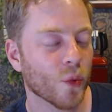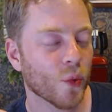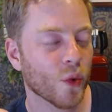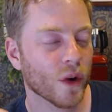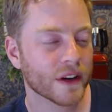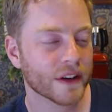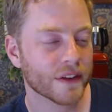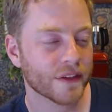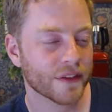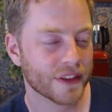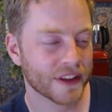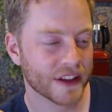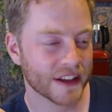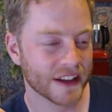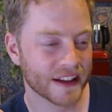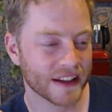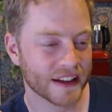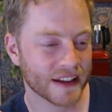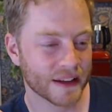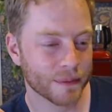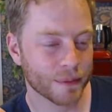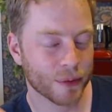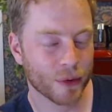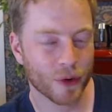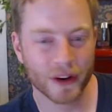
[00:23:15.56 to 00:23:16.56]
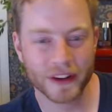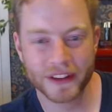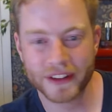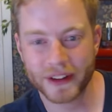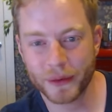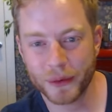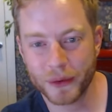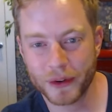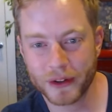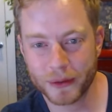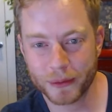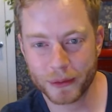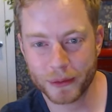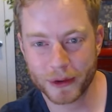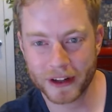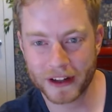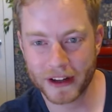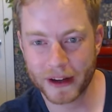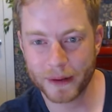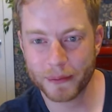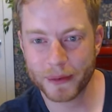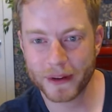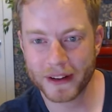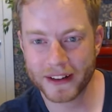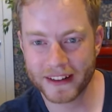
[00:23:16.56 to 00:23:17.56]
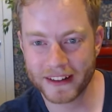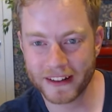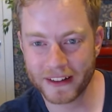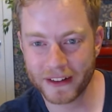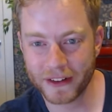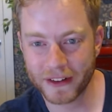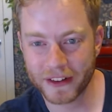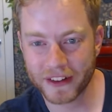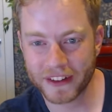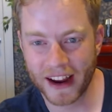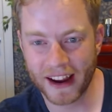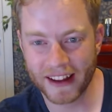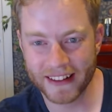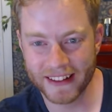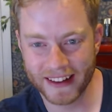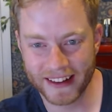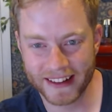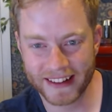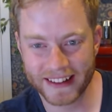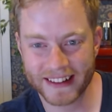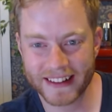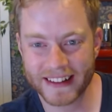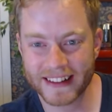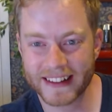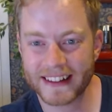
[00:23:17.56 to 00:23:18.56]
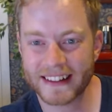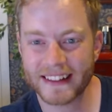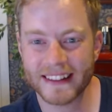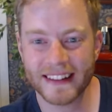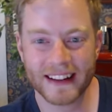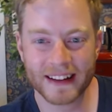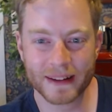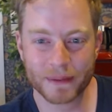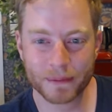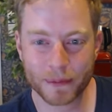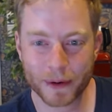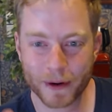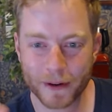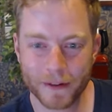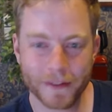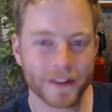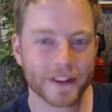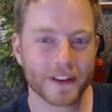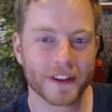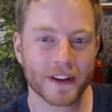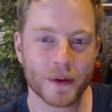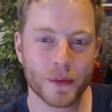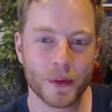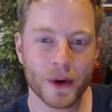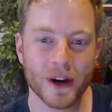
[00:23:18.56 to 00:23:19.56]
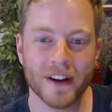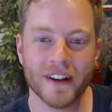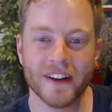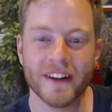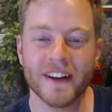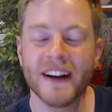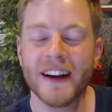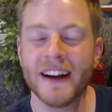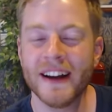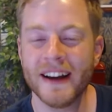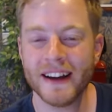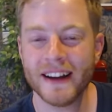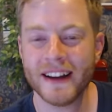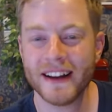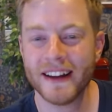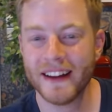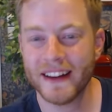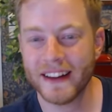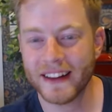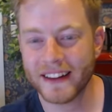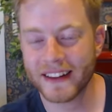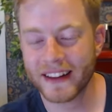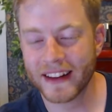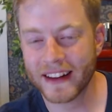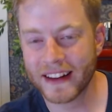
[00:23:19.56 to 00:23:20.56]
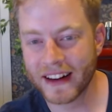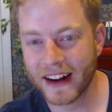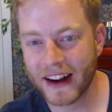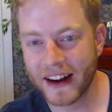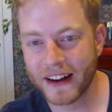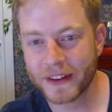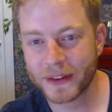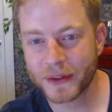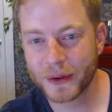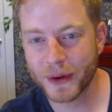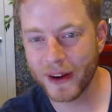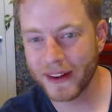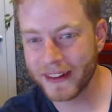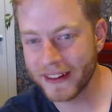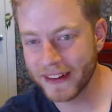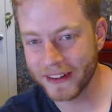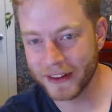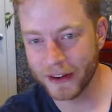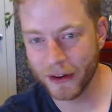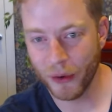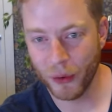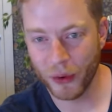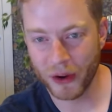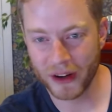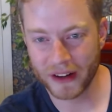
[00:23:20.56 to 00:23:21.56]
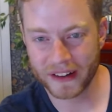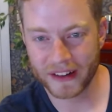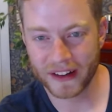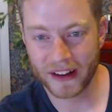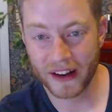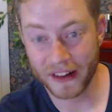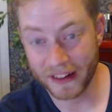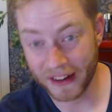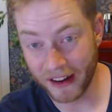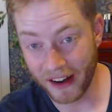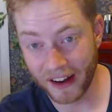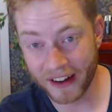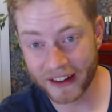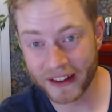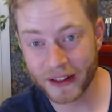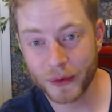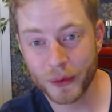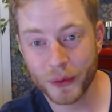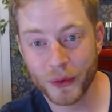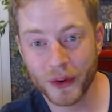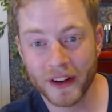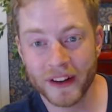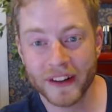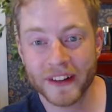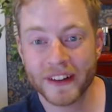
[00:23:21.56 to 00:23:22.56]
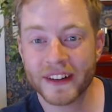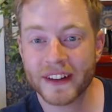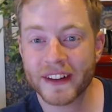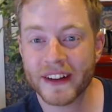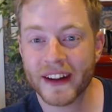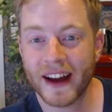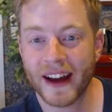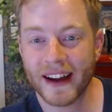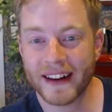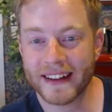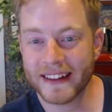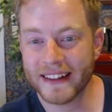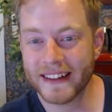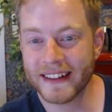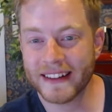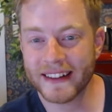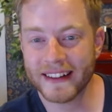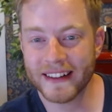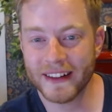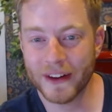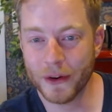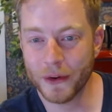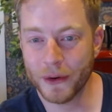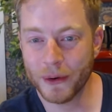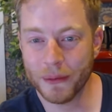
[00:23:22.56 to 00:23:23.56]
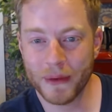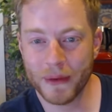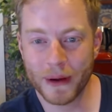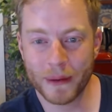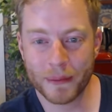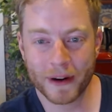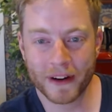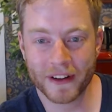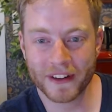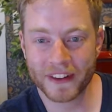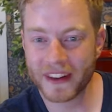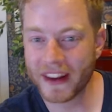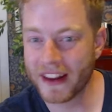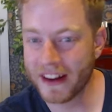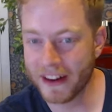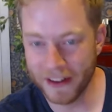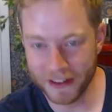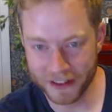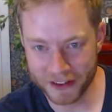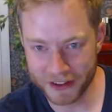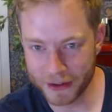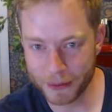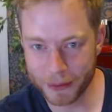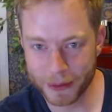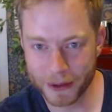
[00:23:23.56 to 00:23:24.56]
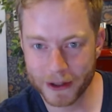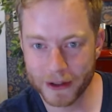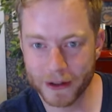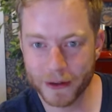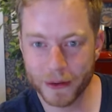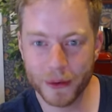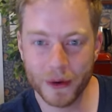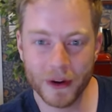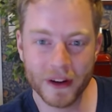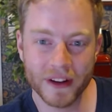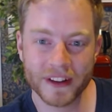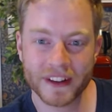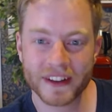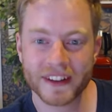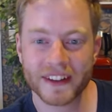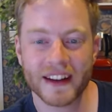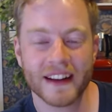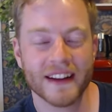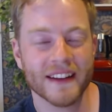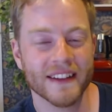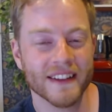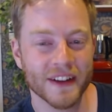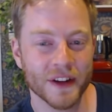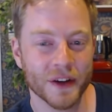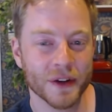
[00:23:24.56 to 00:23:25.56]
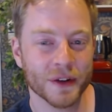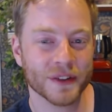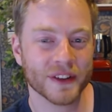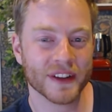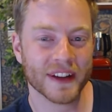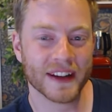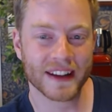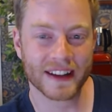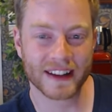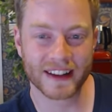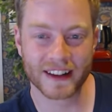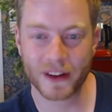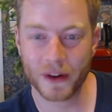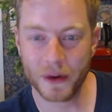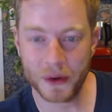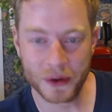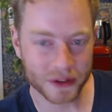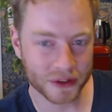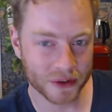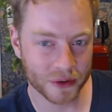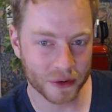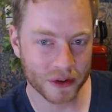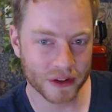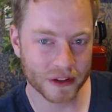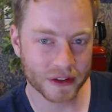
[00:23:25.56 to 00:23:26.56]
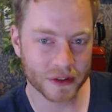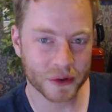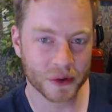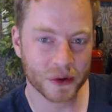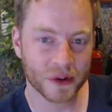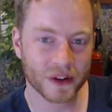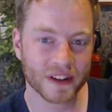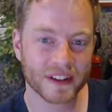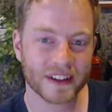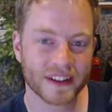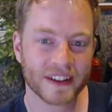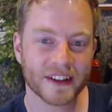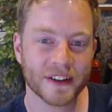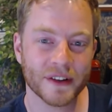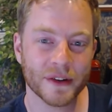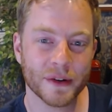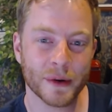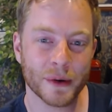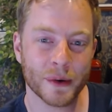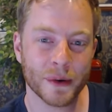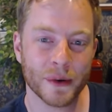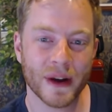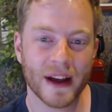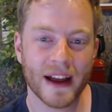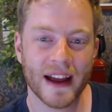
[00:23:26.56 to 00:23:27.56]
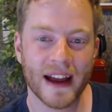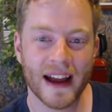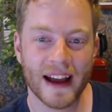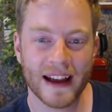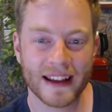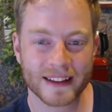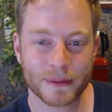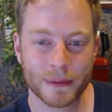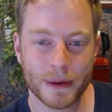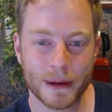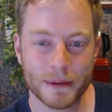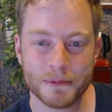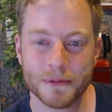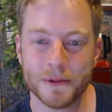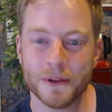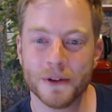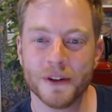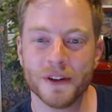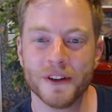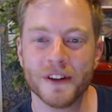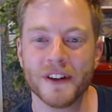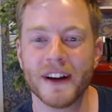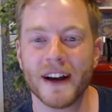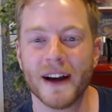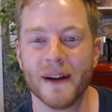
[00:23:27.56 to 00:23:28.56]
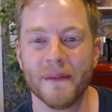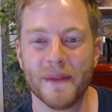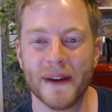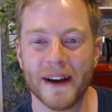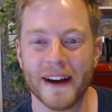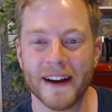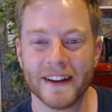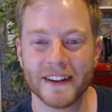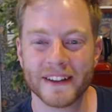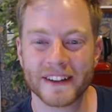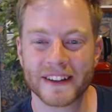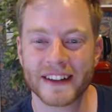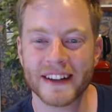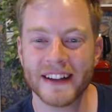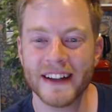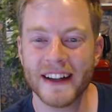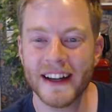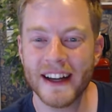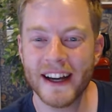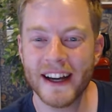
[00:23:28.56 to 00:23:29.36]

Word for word: One of the points I wanted to bring up, and you just highlighted it perfectly well, is in high school, I didn't know what an audit was. I didn't know what my parents' energy bill was, let alone going door to door to ask people about